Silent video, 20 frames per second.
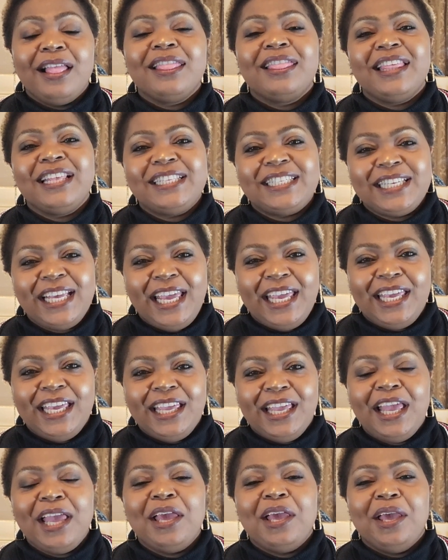the
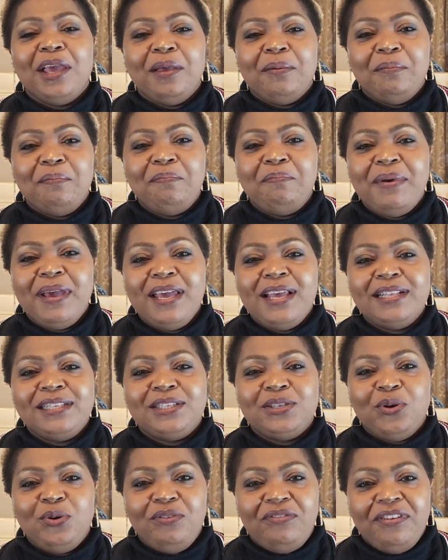same
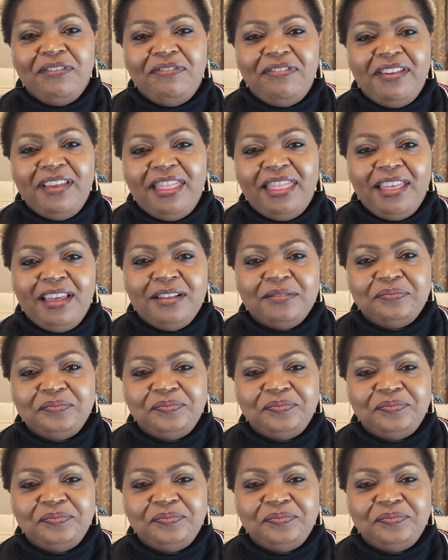birds of a feather.